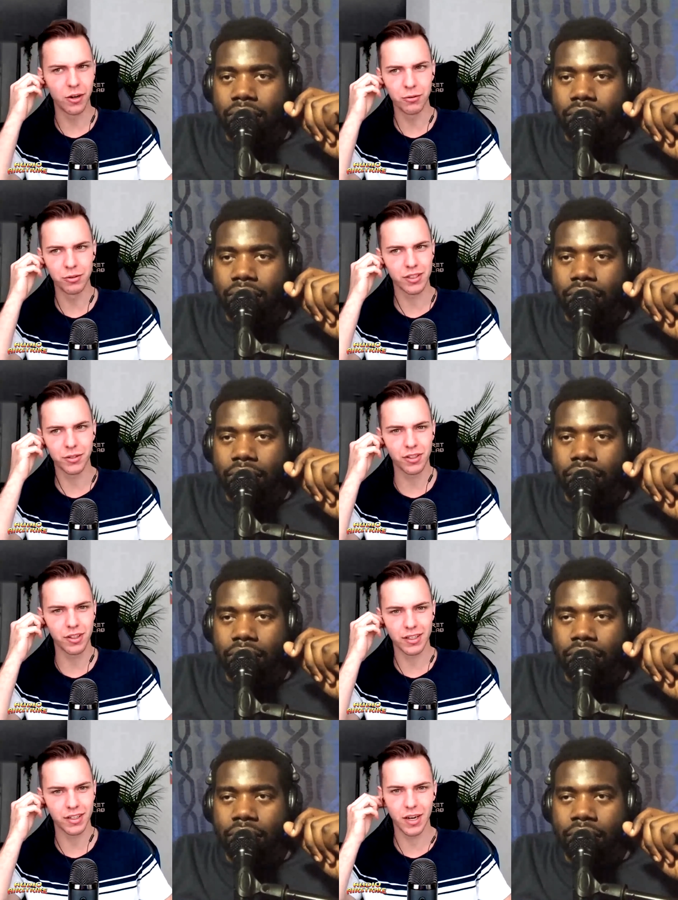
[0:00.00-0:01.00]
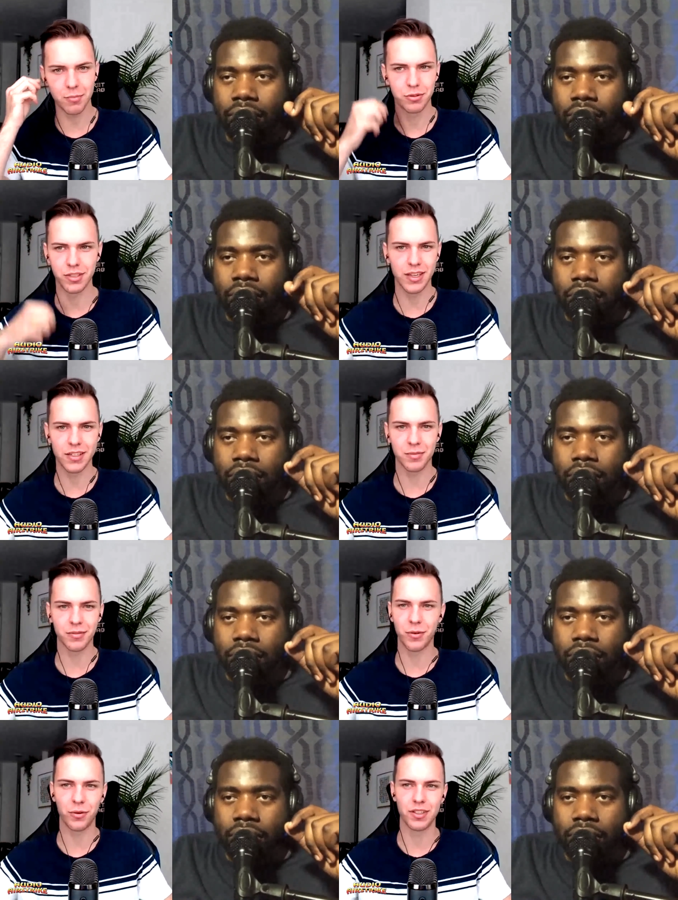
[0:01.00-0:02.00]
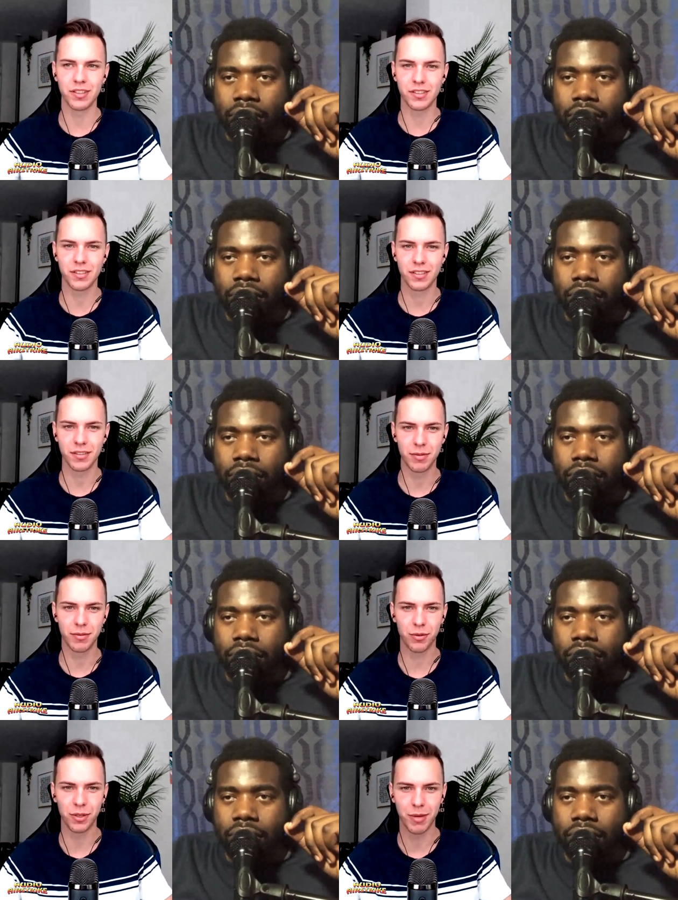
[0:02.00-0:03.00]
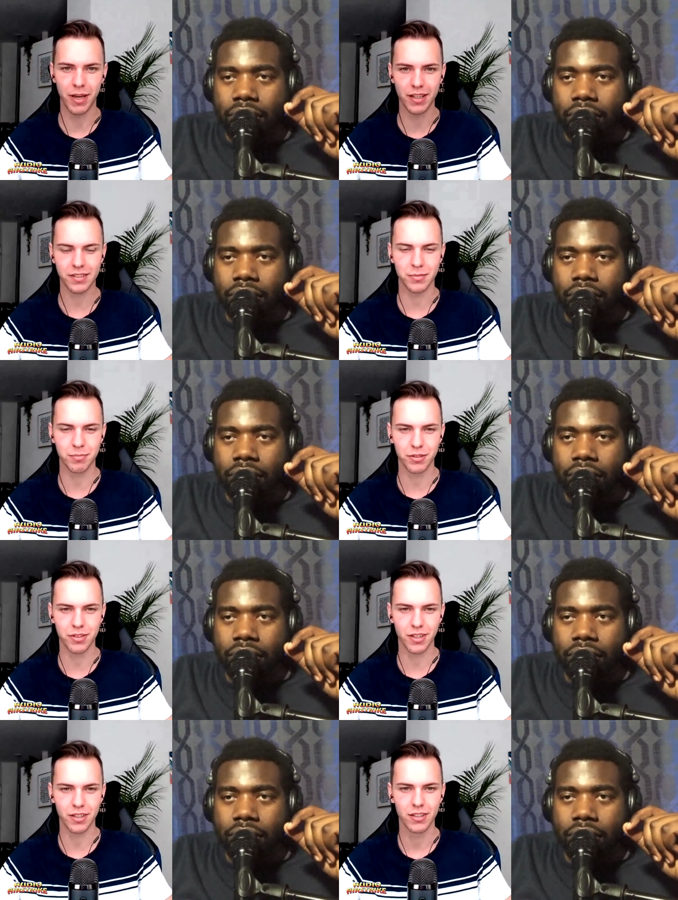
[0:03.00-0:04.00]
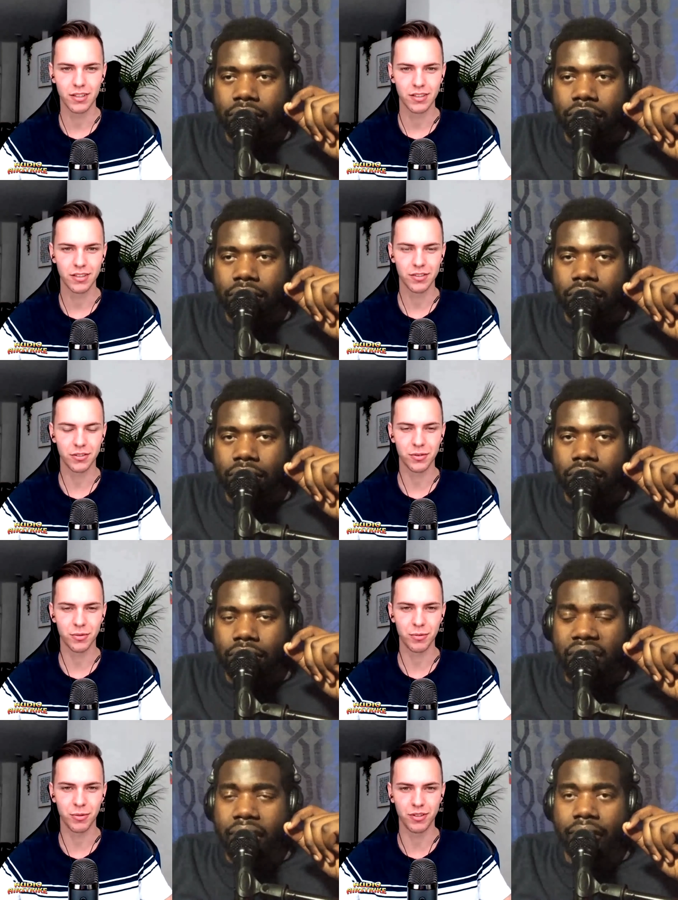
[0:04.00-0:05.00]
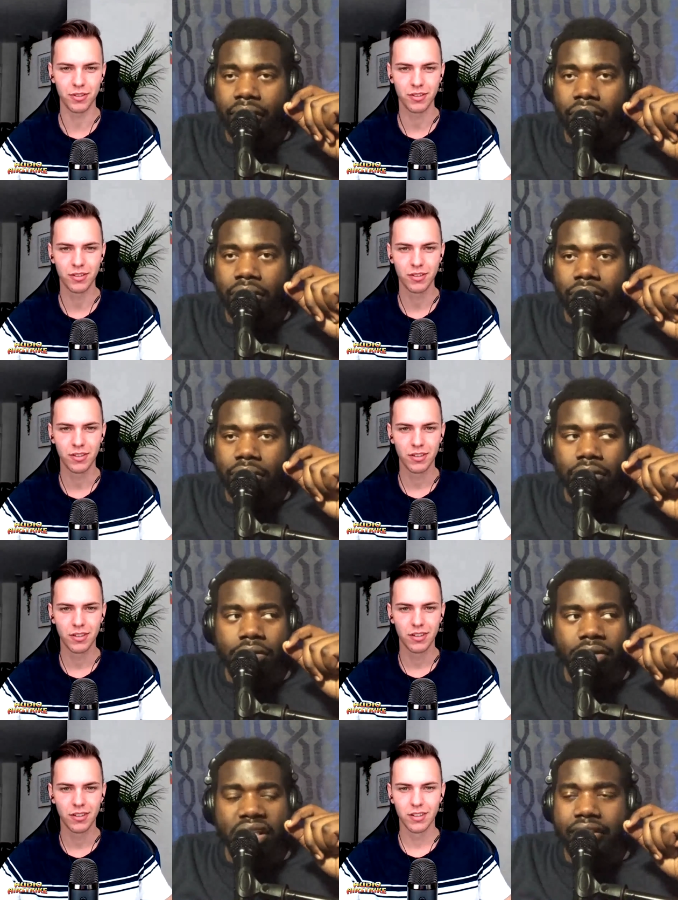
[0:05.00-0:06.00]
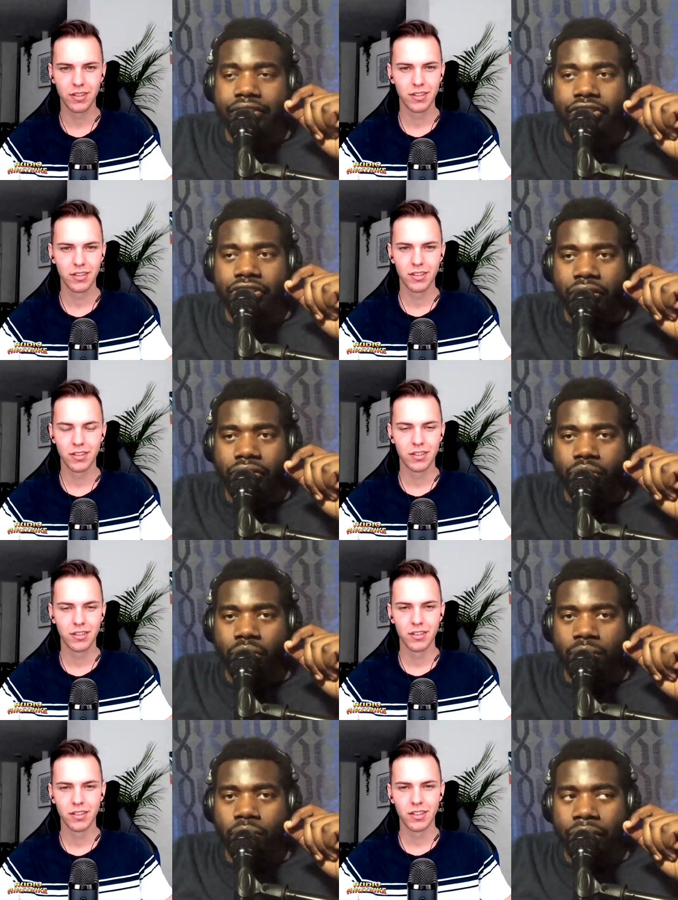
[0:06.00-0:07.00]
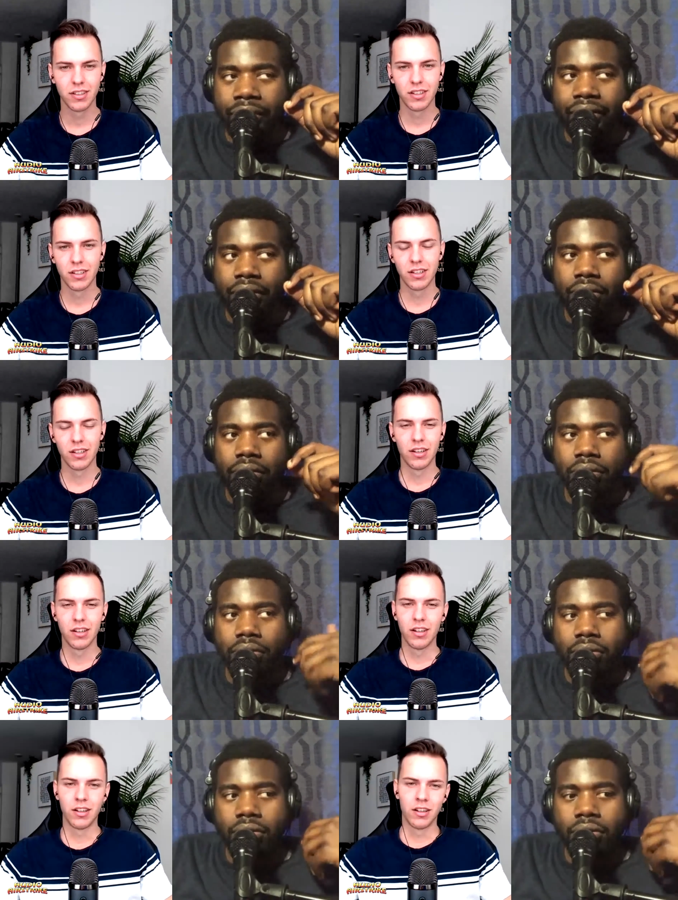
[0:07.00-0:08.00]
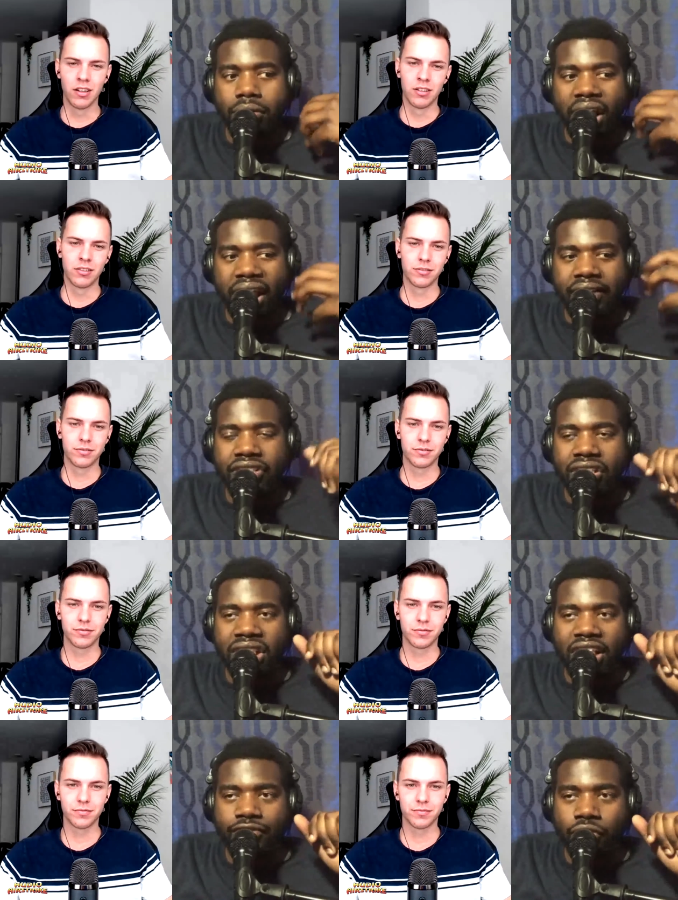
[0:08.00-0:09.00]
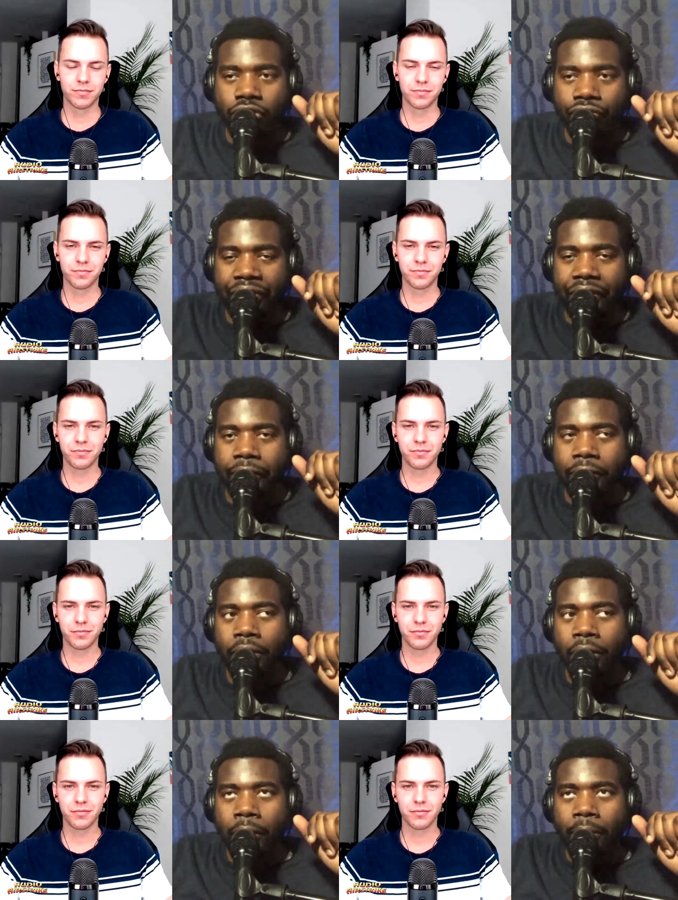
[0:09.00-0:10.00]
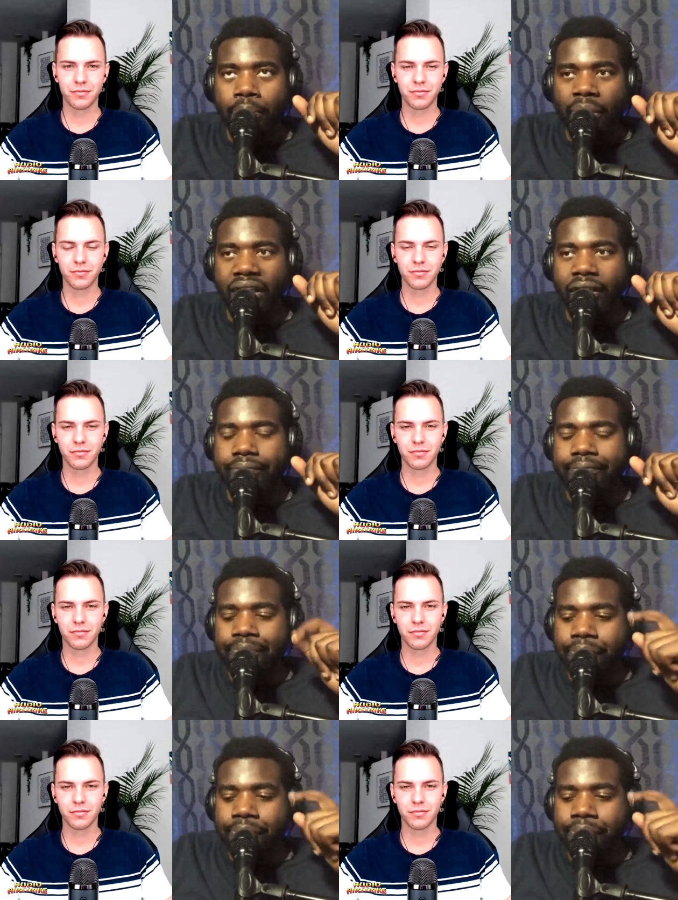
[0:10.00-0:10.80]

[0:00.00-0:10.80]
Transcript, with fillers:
Speaker 1: don't know. It was literally like a couple days before his before he passed his birthday. He turned 21.
Speaker 2: Yeah. yeah, he just turned 21. Had a successful career, but